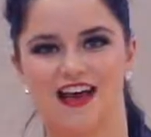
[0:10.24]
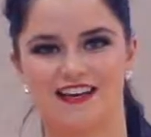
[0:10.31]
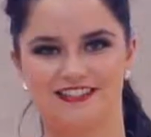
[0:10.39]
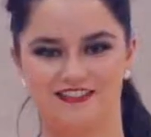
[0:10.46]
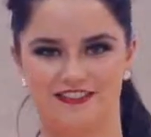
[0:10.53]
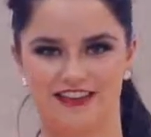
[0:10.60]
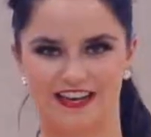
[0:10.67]
I
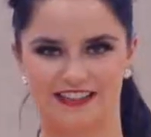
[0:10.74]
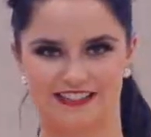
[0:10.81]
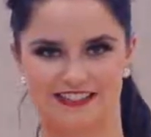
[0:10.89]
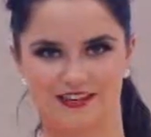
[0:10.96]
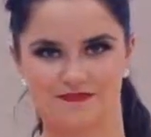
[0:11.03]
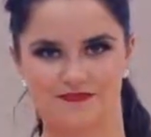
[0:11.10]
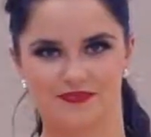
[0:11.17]
S U dance
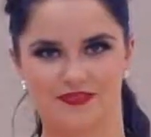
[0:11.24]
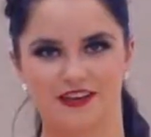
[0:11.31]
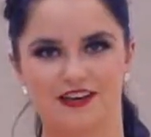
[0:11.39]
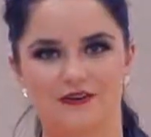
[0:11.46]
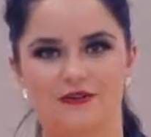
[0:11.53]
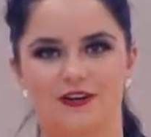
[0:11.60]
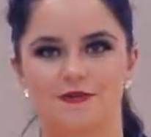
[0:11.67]
team.
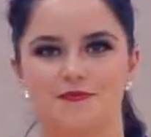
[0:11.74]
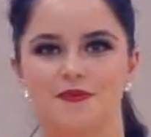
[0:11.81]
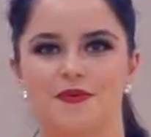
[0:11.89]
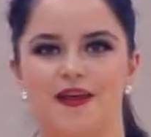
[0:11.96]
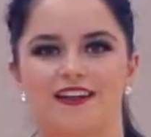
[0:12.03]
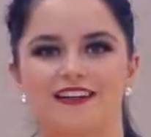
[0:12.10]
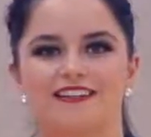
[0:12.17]
We are
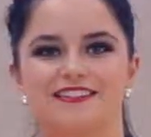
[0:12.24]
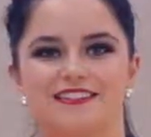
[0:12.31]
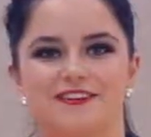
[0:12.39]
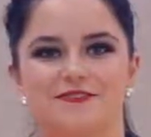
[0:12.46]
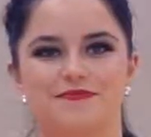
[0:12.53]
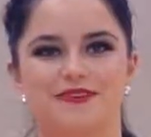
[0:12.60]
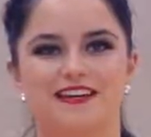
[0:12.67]
preparing to
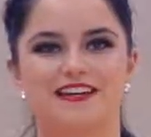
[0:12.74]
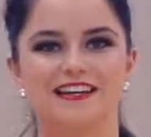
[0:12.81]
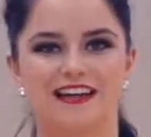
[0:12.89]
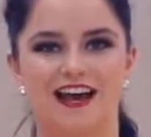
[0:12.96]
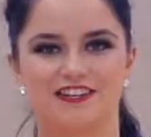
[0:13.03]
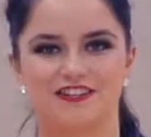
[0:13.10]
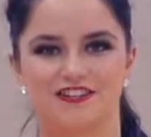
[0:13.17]
compete at
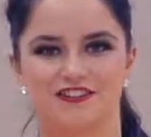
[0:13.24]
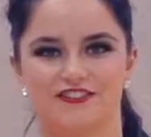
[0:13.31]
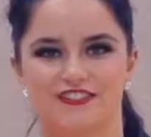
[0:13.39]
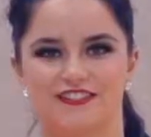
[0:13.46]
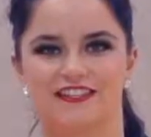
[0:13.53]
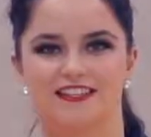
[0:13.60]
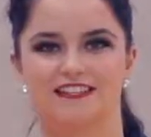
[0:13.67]

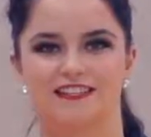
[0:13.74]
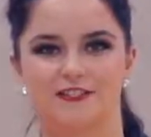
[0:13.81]
nationals this